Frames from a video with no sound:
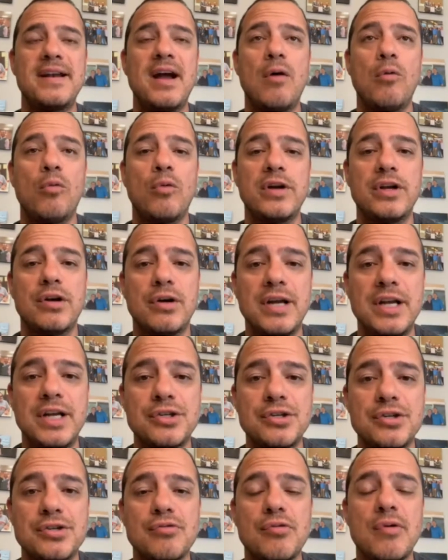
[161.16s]
what your
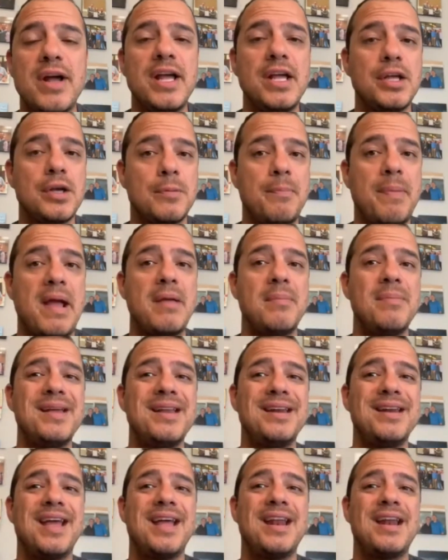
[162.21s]
interest rate, your payment,
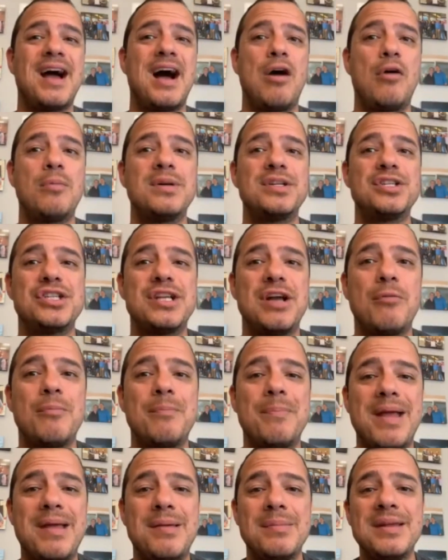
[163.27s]
and how much down
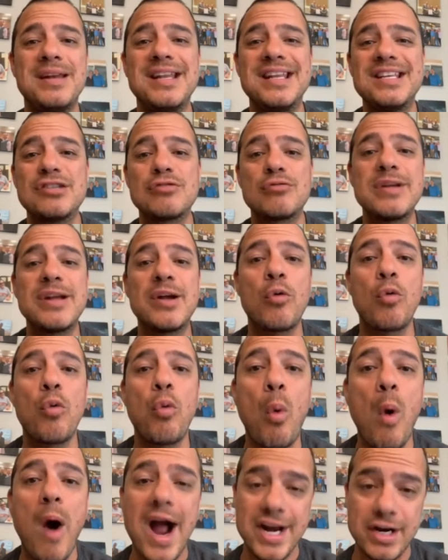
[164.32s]
payment is
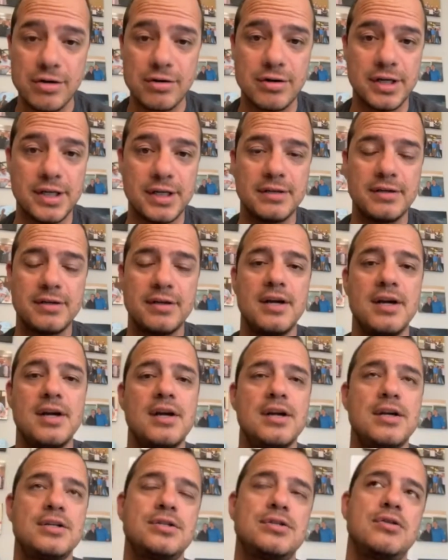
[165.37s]
required.
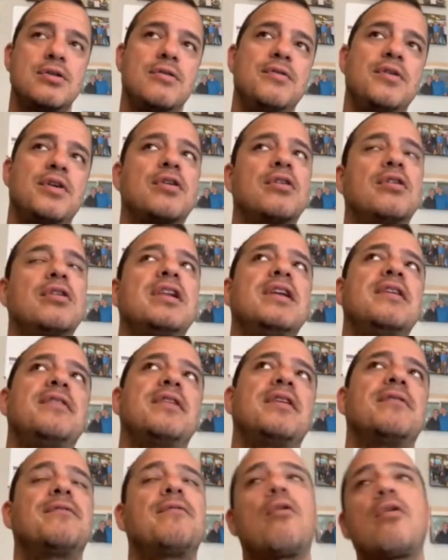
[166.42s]
So if you currently live in
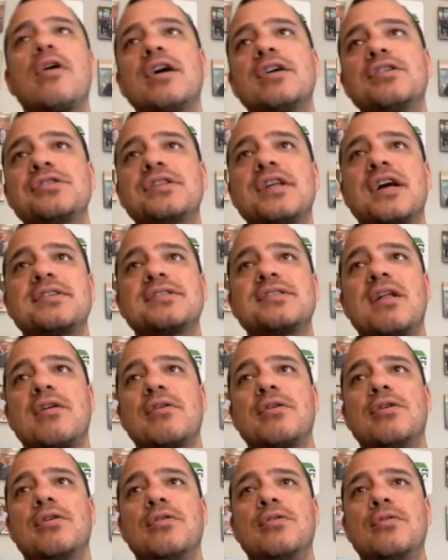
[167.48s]
a $400,000
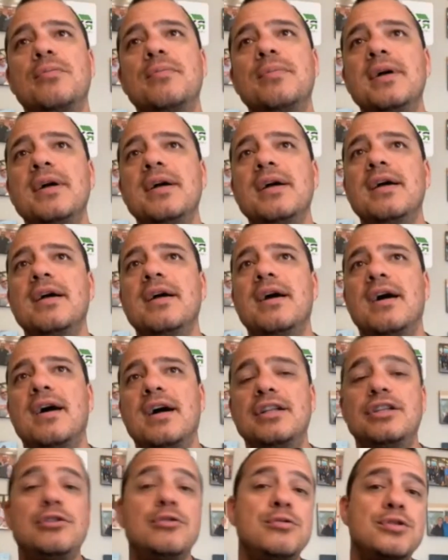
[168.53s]
home,
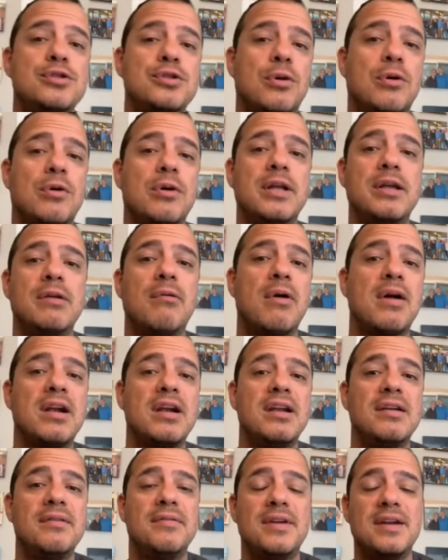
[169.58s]
2-story, and you want to
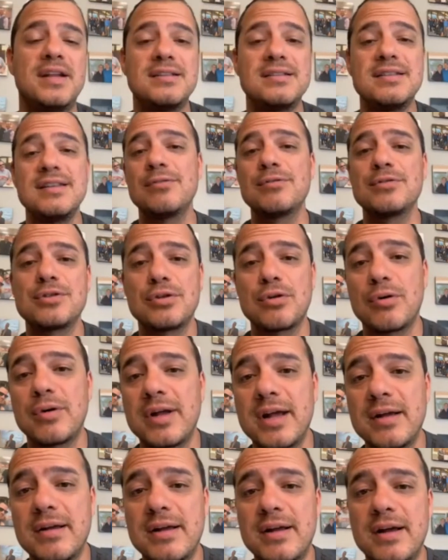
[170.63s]
live in a
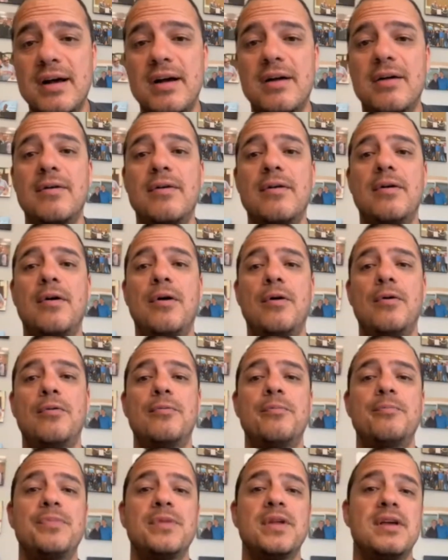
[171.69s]
single-story
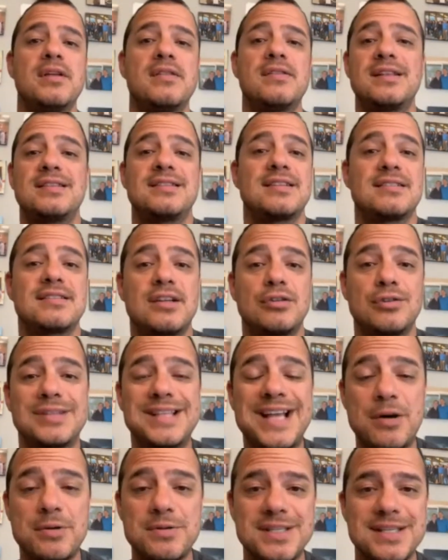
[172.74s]
home that's
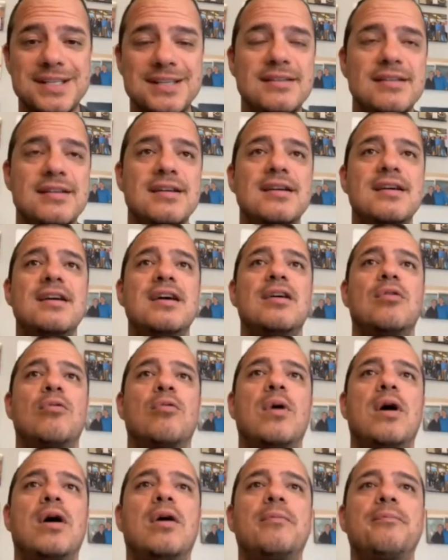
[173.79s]
$600,000,
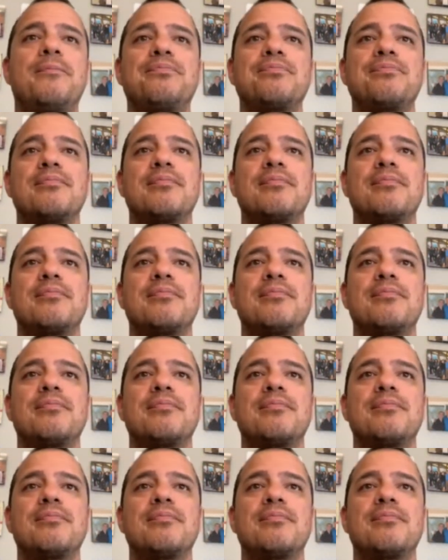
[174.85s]
well,